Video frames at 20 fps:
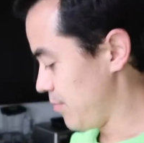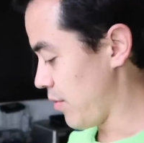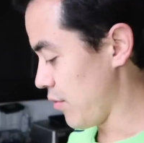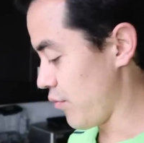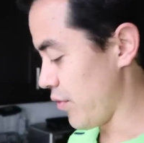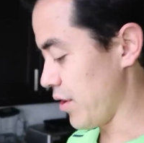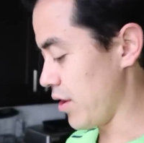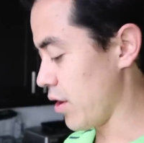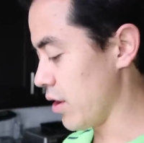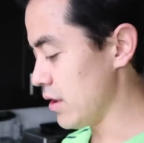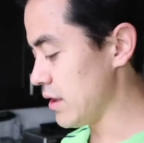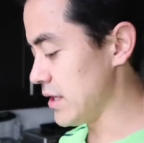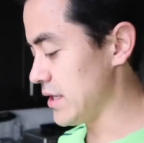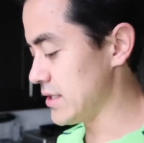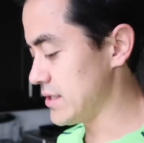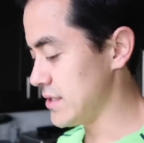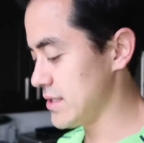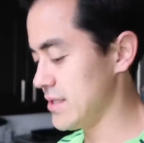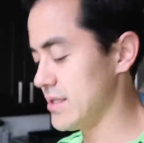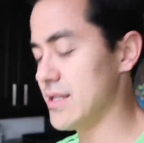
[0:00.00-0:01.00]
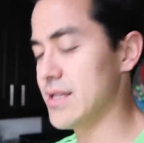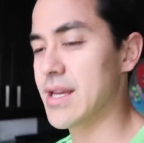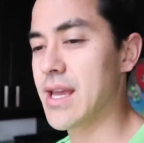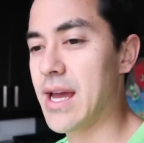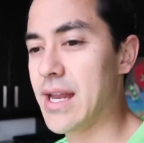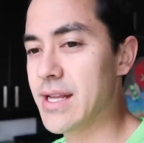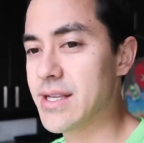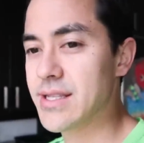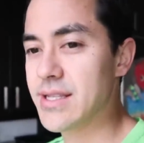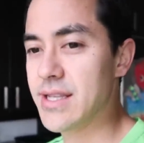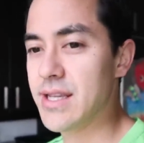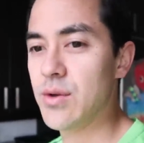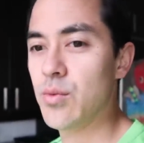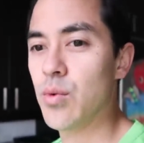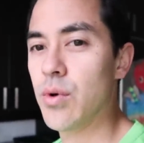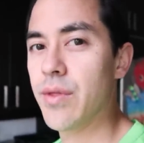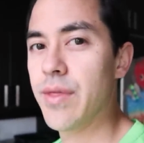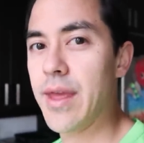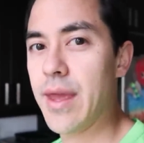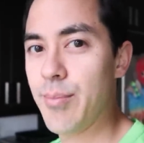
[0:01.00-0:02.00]
But regardless, to kind of see
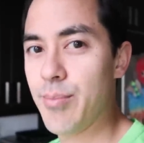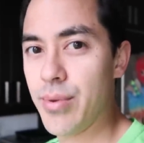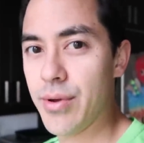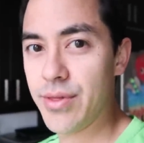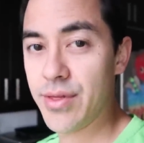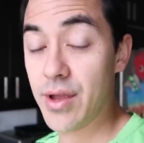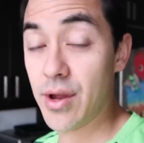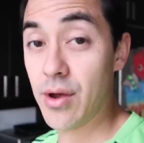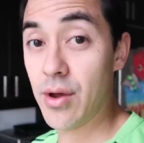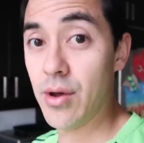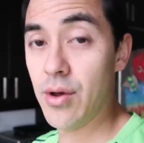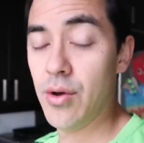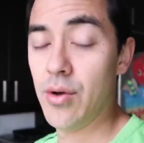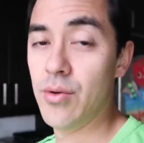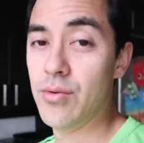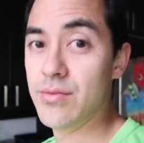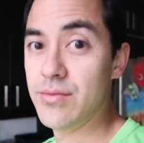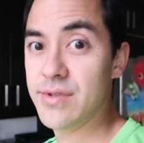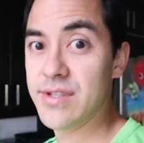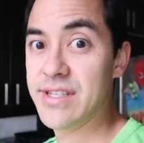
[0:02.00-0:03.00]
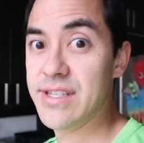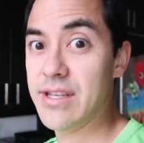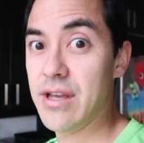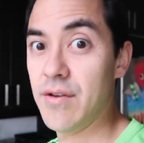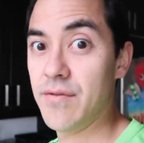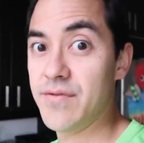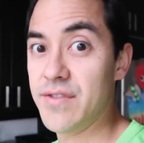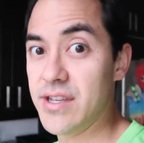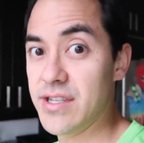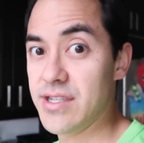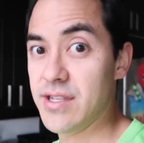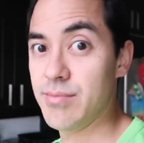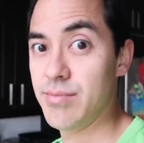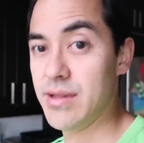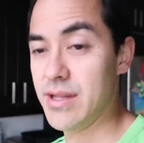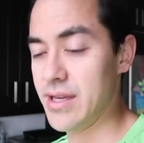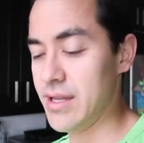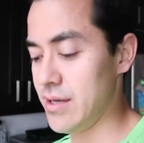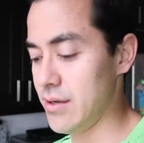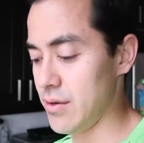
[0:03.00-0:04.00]
where they put their own
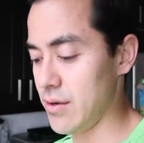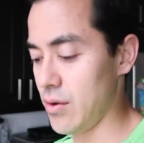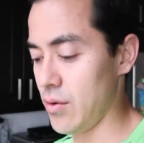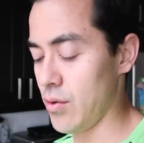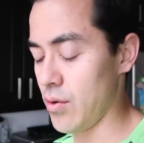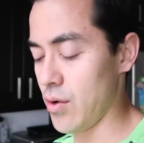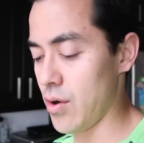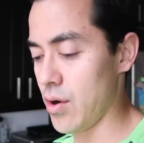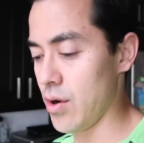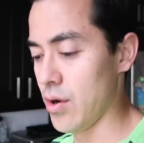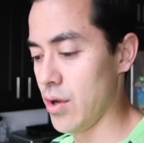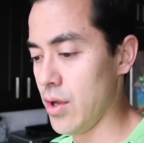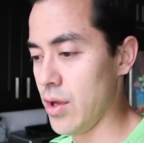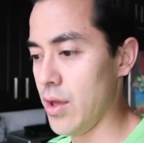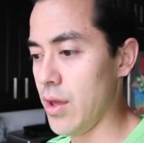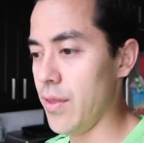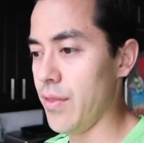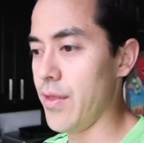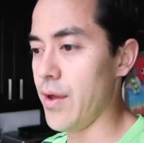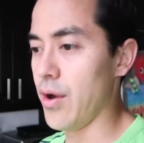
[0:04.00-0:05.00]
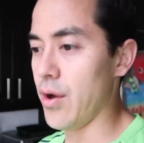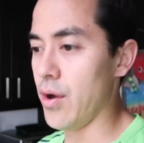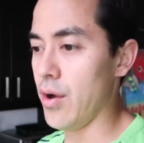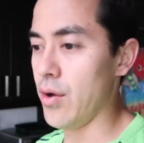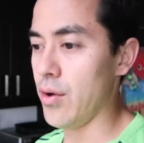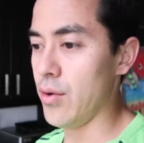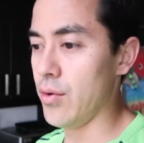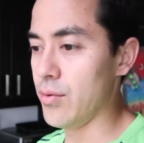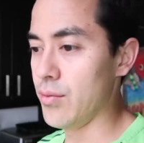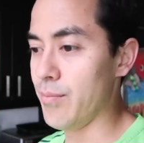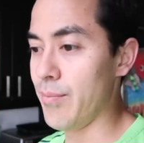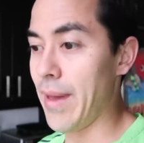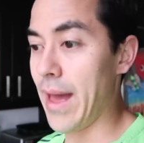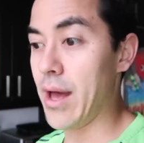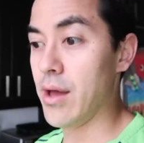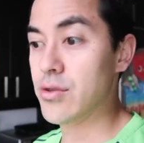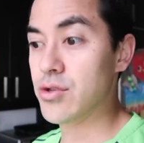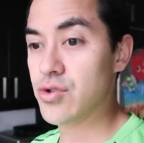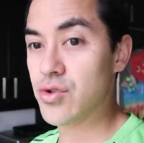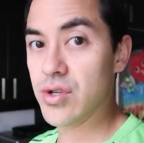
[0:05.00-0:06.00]
self-discipline or their own
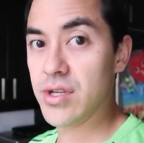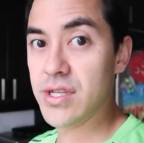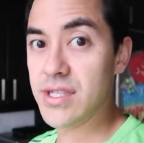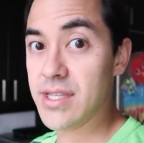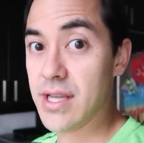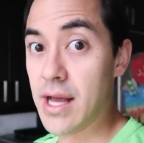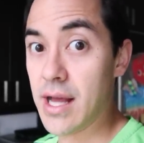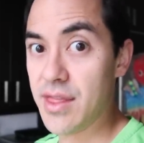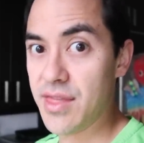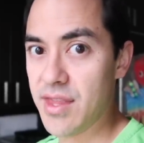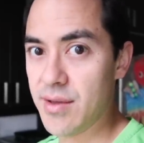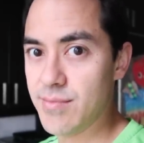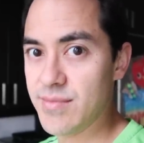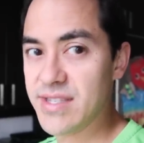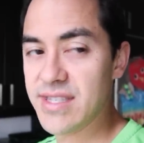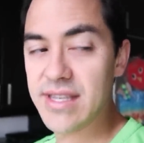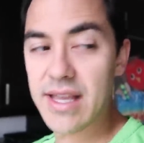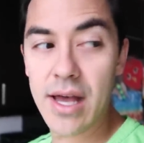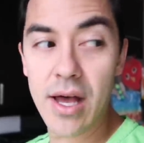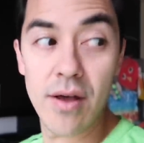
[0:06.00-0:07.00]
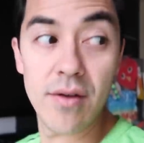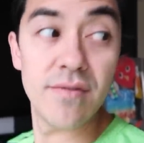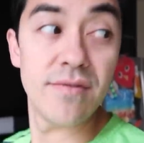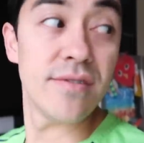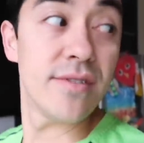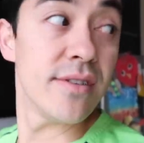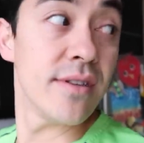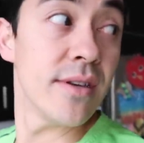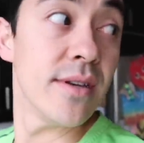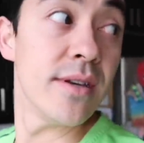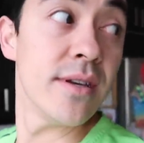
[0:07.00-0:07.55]
boundaries on themselves.